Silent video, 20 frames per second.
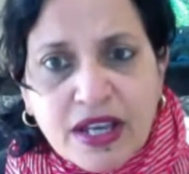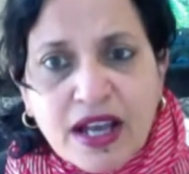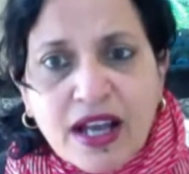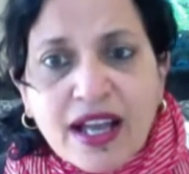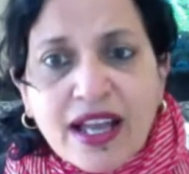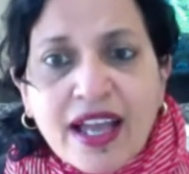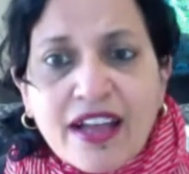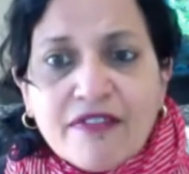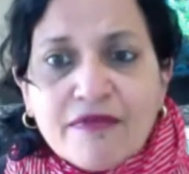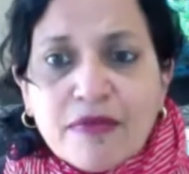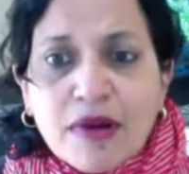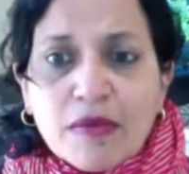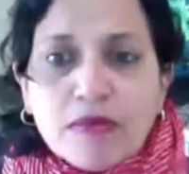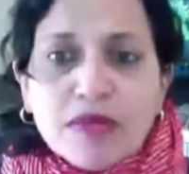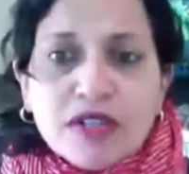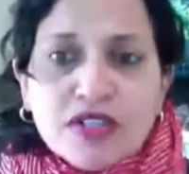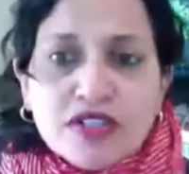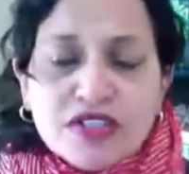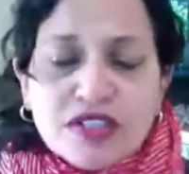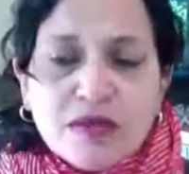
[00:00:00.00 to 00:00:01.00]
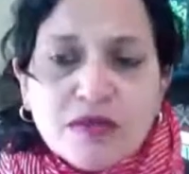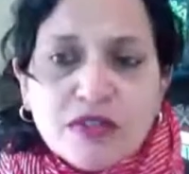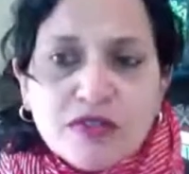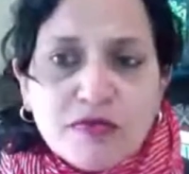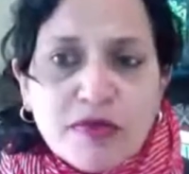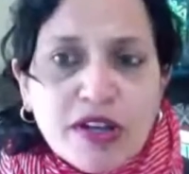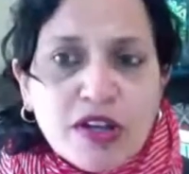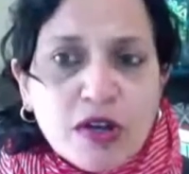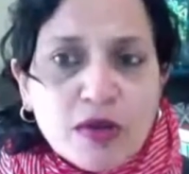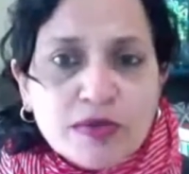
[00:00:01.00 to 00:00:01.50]
I have published some
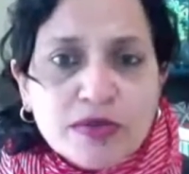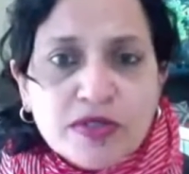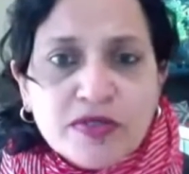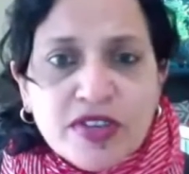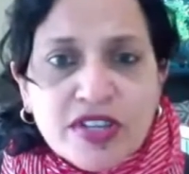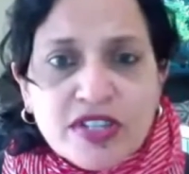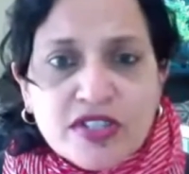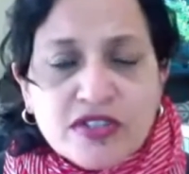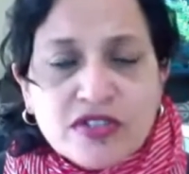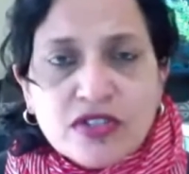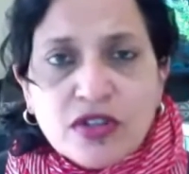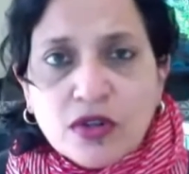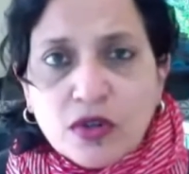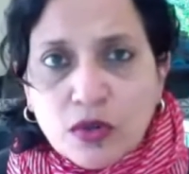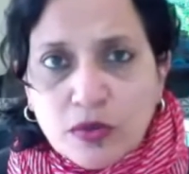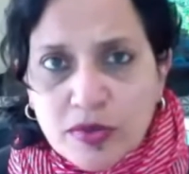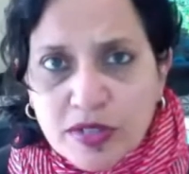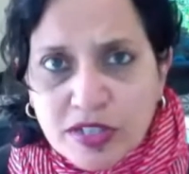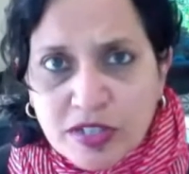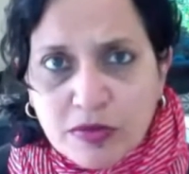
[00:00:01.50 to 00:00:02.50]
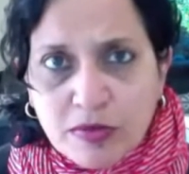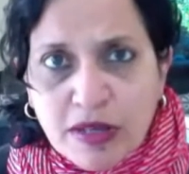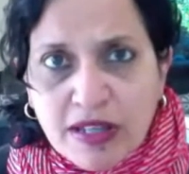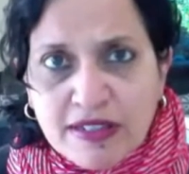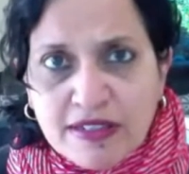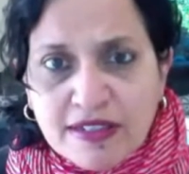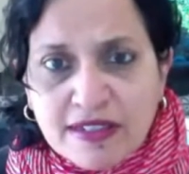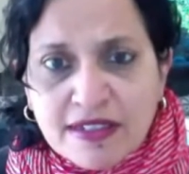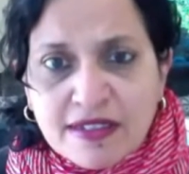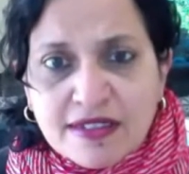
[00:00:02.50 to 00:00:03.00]
of my observations on open
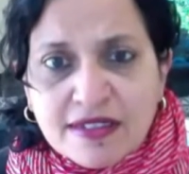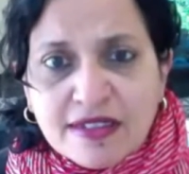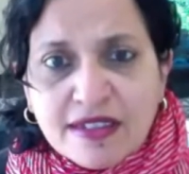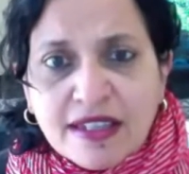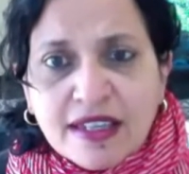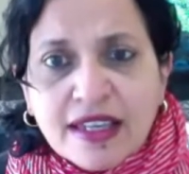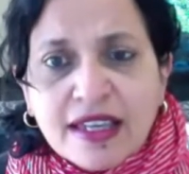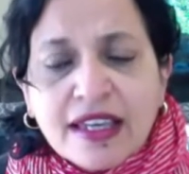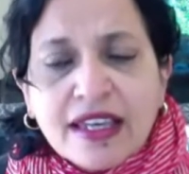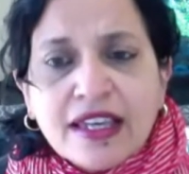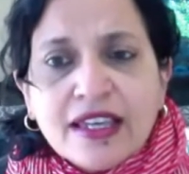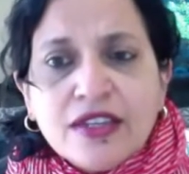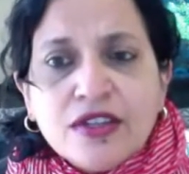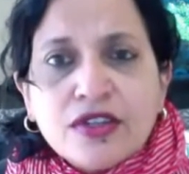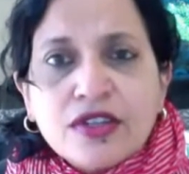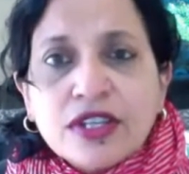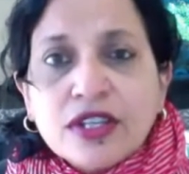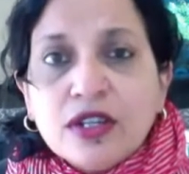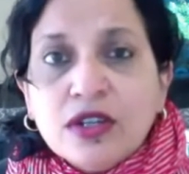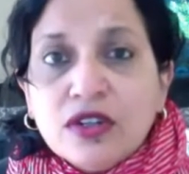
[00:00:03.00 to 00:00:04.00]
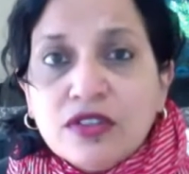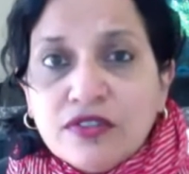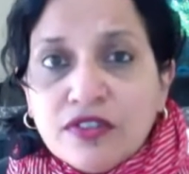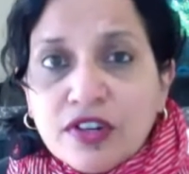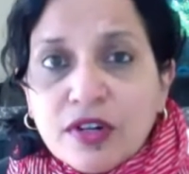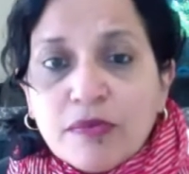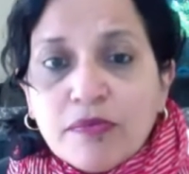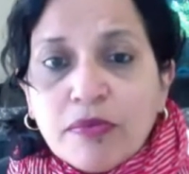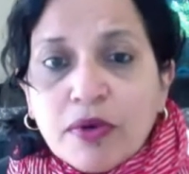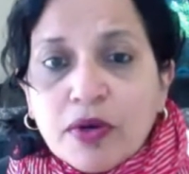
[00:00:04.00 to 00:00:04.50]
spaces. You can look
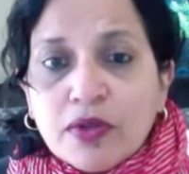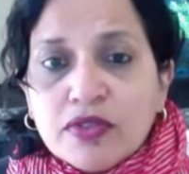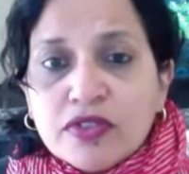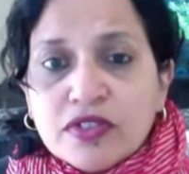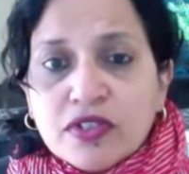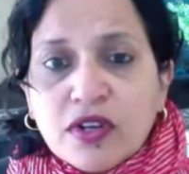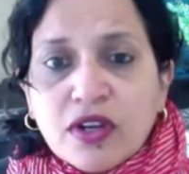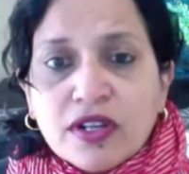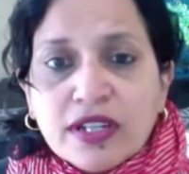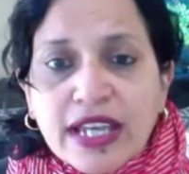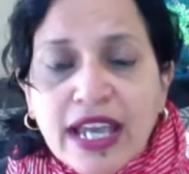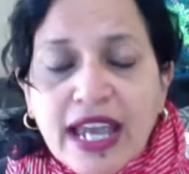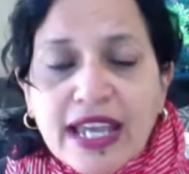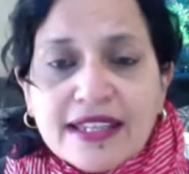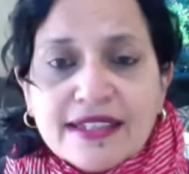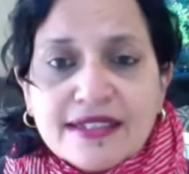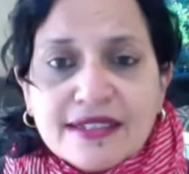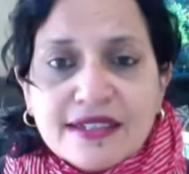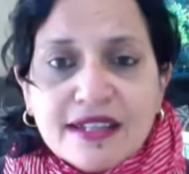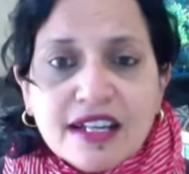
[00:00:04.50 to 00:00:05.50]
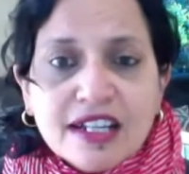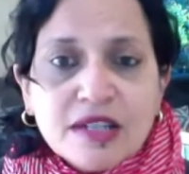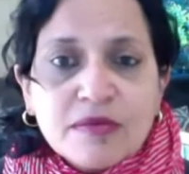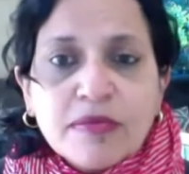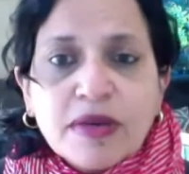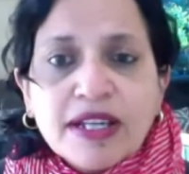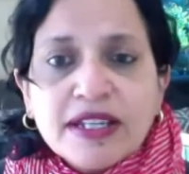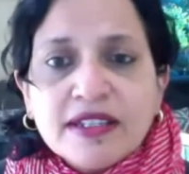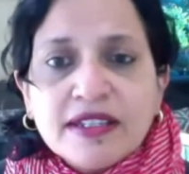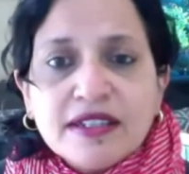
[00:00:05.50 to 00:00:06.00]
for a post called 8
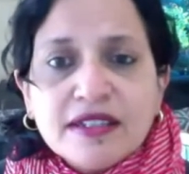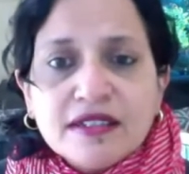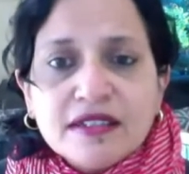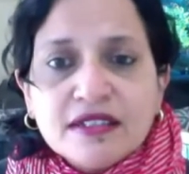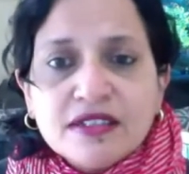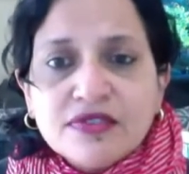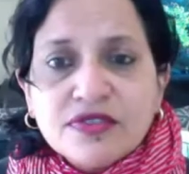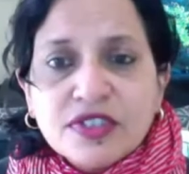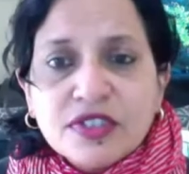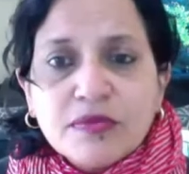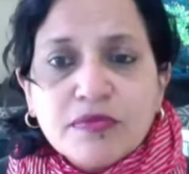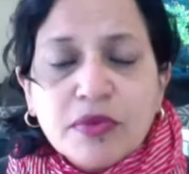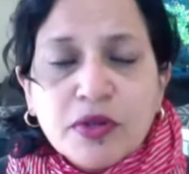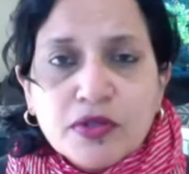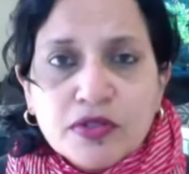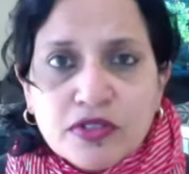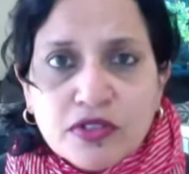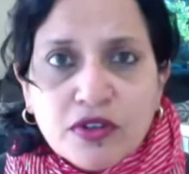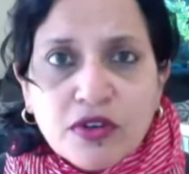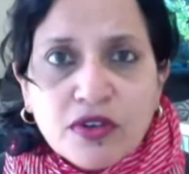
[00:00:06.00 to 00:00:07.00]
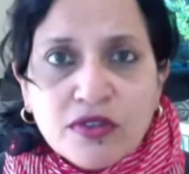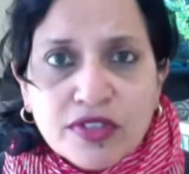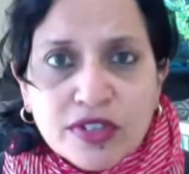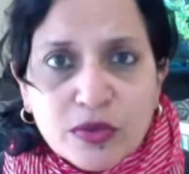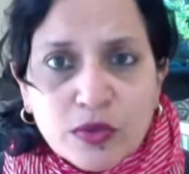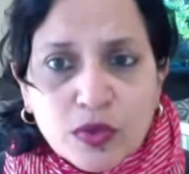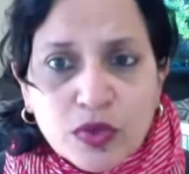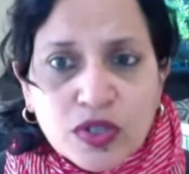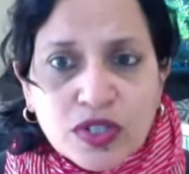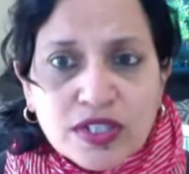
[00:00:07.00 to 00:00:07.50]
Startup Ideas for the
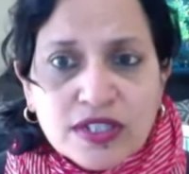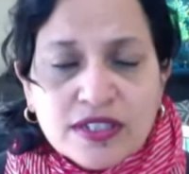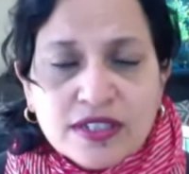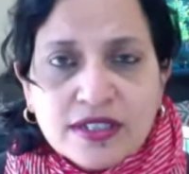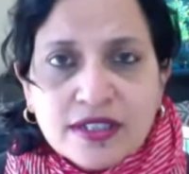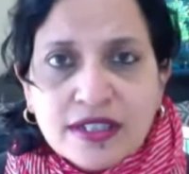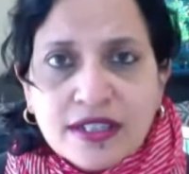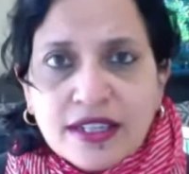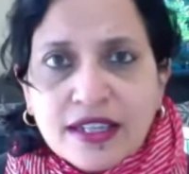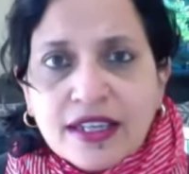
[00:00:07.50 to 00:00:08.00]
Post-COVID World.